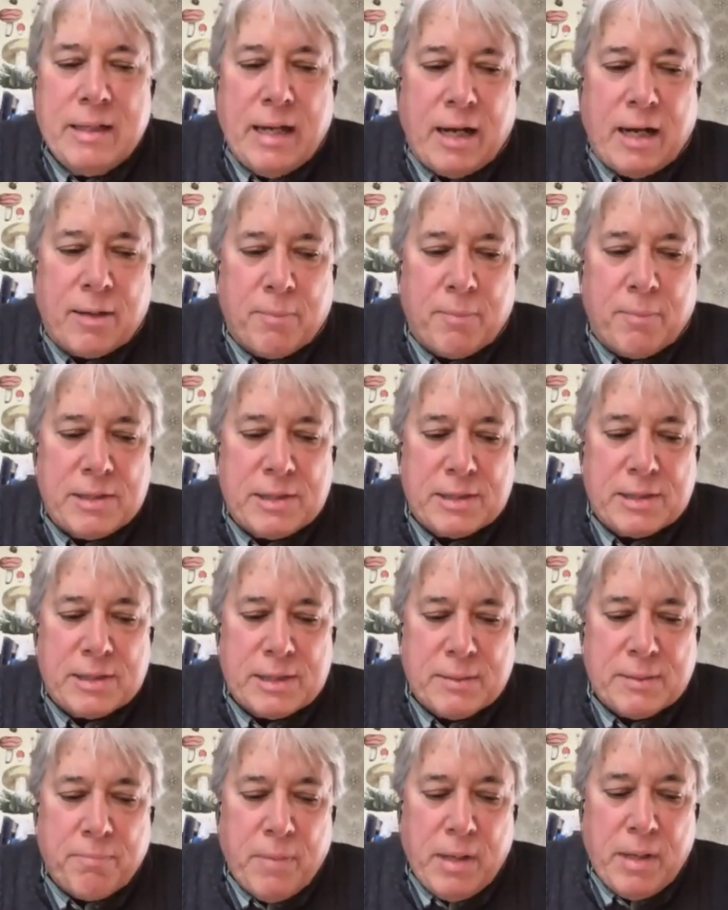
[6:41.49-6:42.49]
out of my
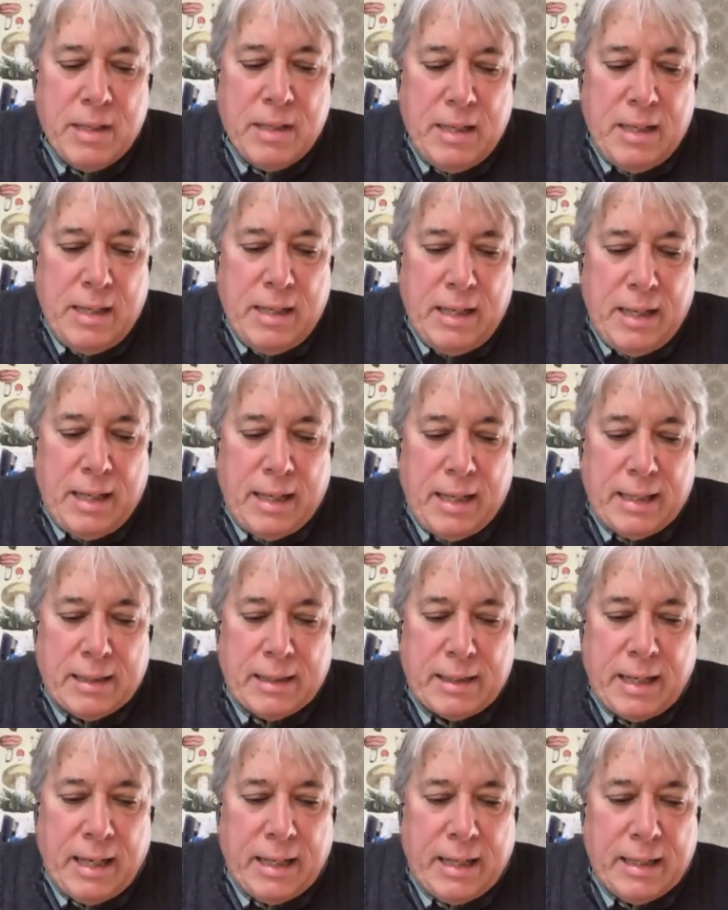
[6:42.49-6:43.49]
system, and
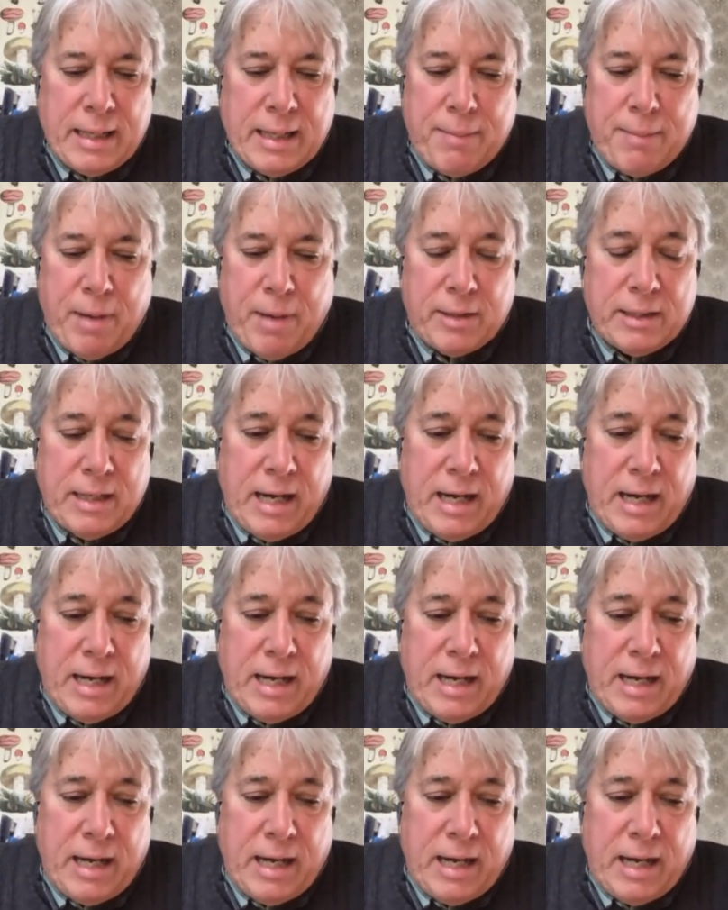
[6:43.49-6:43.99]
it kind of came out.